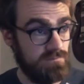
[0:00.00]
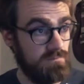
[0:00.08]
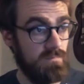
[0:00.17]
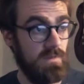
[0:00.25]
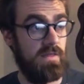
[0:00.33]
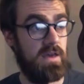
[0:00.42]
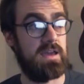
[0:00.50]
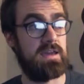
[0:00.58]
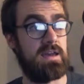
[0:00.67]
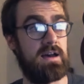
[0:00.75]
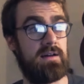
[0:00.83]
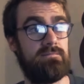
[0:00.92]
They
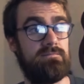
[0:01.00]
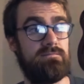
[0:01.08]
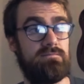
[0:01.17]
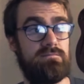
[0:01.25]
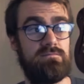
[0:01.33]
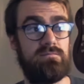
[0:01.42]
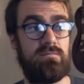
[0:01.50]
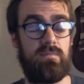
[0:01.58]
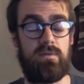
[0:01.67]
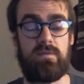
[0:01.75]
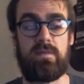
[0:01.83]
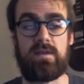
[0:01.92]

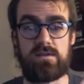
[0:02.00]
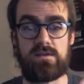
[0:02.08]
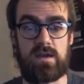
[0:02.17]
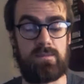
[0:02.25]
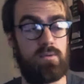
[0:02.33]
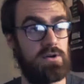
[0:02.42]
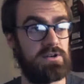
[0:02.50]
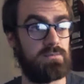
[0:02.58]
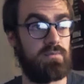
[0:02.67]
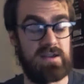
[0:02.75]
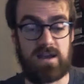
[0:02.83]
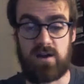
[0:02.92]
get put into
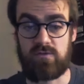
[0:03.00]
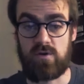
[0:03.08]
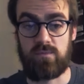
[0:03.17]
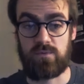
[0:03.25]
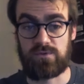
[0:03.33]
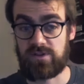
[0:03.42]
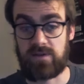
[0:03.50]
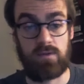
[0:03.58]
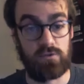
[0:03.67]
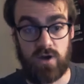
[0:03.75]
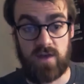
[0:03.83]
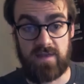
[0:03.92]
breakout rooms, which is I've not
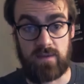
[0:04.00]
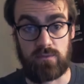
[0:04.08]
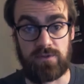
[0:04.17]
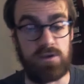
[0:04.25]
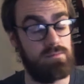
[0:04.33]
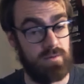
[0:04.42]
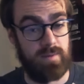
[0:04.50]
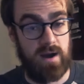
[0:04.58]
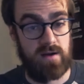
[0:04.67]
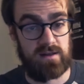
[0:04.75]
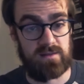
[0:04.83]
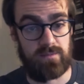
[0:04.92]
tried that with Zoom, but
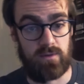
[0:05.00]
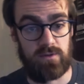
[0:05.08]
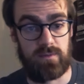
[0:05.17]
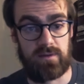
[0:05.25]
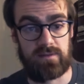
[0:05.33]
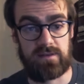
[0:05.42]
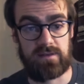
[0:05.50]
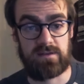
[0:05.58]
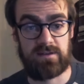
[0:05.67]
apparently it's a possibility.